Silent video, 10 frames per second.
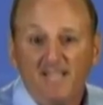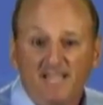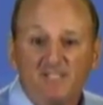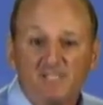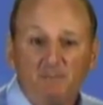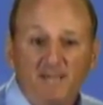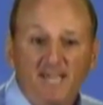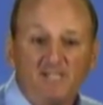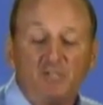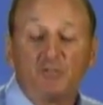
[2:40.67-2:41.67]
In some
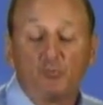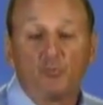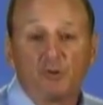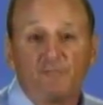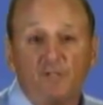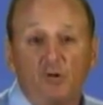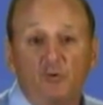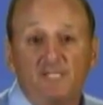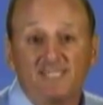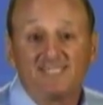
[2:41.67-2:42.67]
cases, the
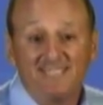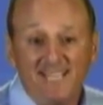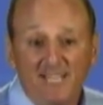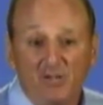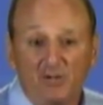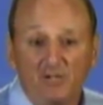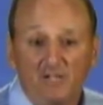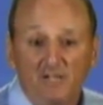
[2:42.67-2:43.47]
workflow is linear,